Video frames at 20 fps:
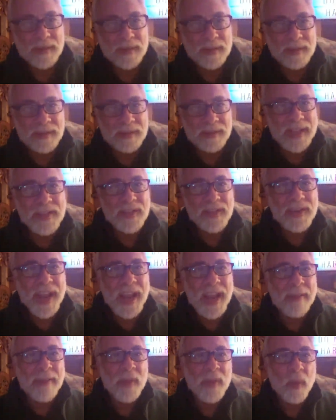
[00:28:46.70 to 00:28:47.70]
let's
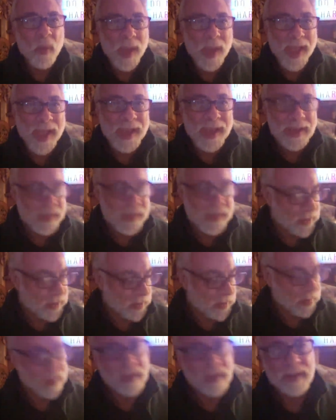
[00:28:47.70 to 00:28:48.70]
name the ways
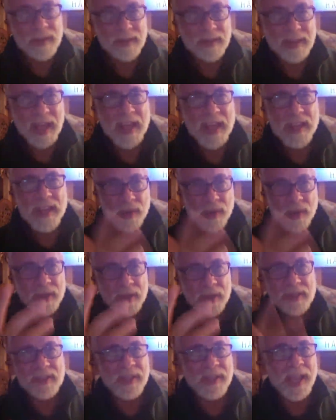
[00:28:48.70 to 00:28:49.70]
that you can
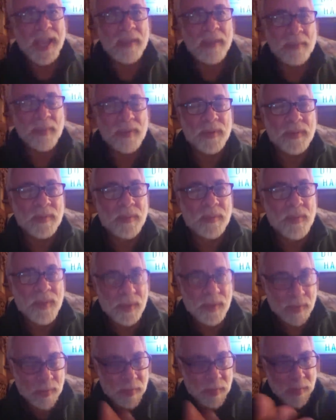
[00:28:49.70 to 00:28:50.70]
escape.
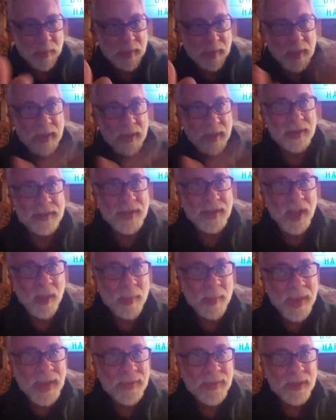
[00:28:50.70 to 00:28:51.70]
Tell
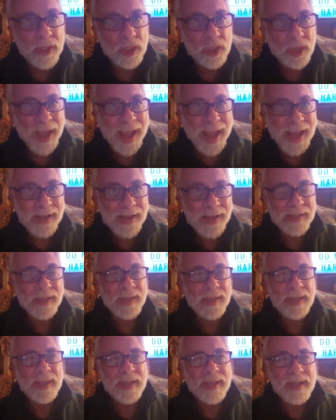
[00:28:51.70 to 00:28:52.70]
me in the chat
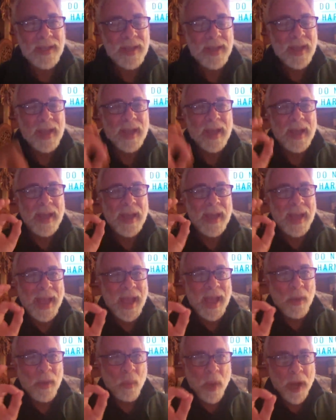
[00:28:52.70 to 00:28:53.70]

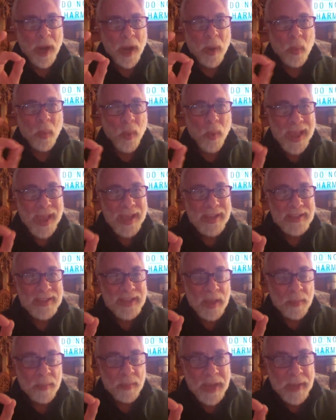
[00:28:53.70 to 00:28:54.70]
what are ways
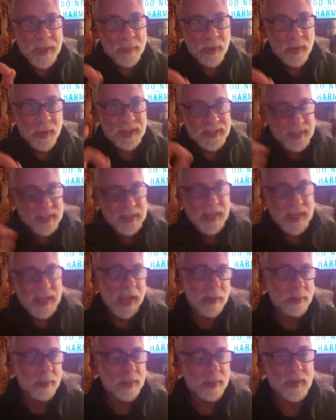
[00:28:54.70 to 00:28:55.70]
that people
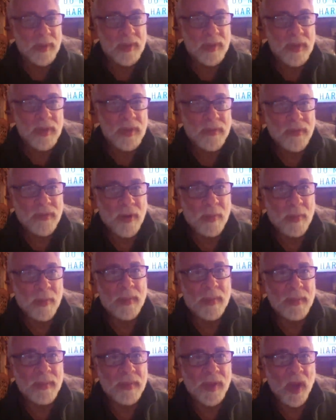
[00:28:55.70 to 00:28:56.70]
escape from
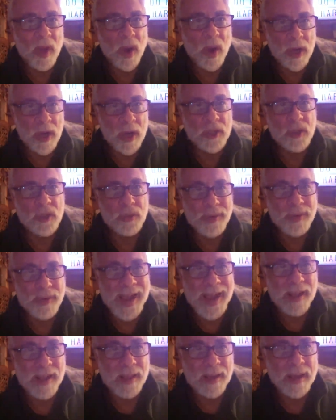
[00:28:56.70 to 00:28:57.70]
the harsh
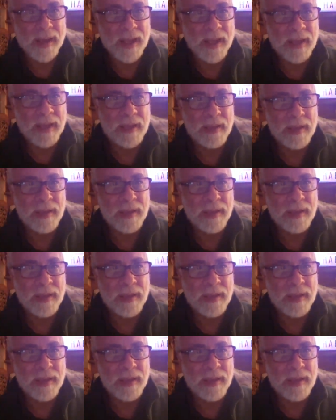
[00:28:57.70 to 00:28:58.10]
reality?